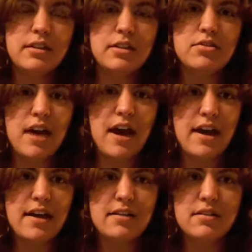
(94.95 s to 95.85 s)

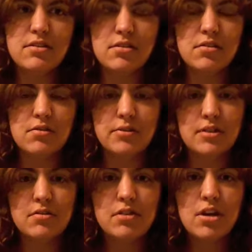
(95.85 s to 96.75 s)
side, so
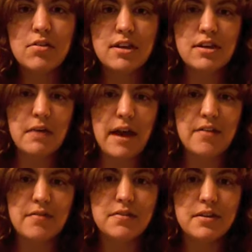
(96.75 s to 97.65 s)
you know that you
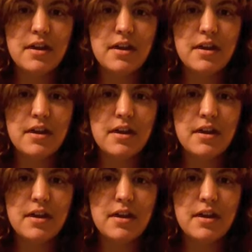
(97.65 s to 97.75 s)
have